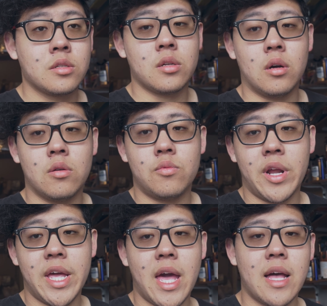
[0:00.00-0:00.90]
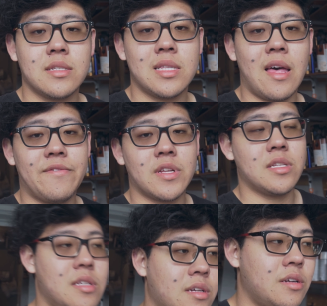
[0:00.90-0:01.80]
So Ray has left
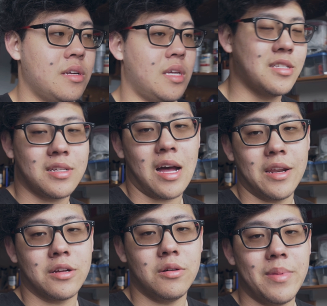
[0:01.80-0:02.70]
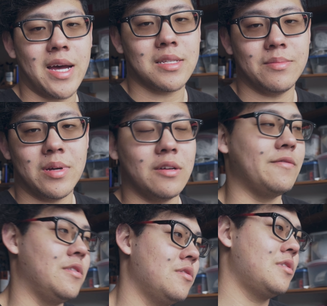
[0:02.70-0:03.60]
us here. He's got to go back to
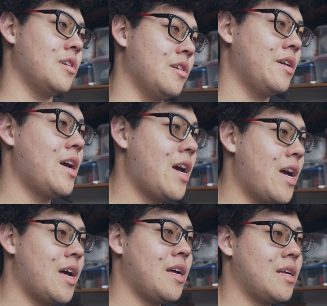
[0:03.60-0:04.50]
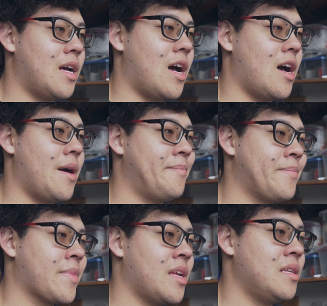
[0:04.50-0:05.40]
Bellevue, so I
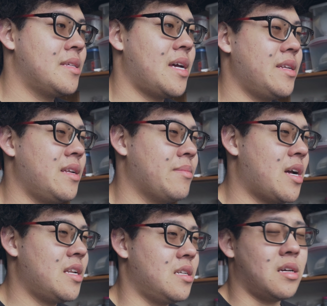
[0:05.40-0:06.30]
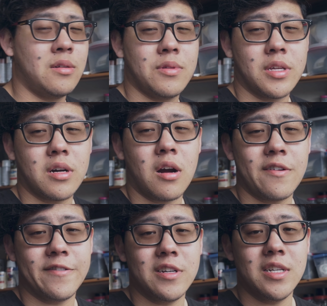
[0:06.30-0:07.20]
decided I'm kind of done with the
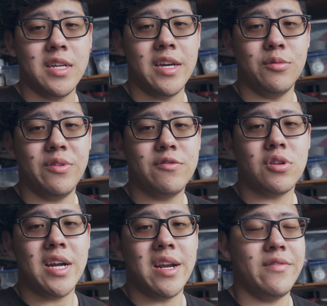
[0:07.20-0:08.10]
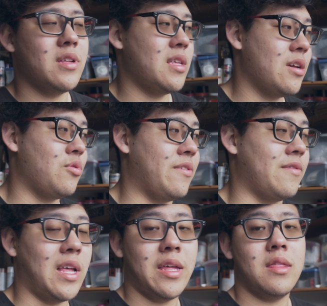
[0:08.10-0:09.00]
car for today. We've tried everything.
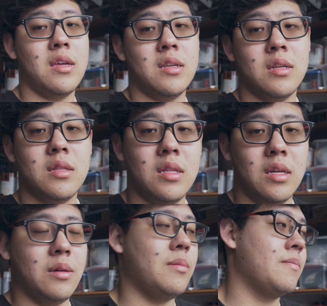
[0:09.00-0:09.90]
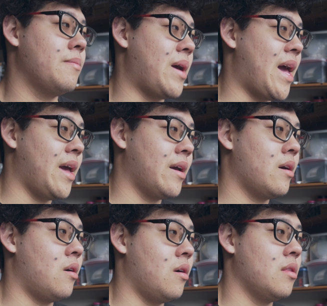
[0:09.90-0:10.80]
We've lengthened the bag
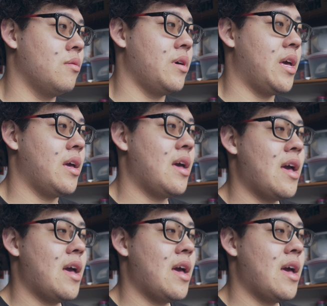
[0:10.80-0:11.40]
all the way,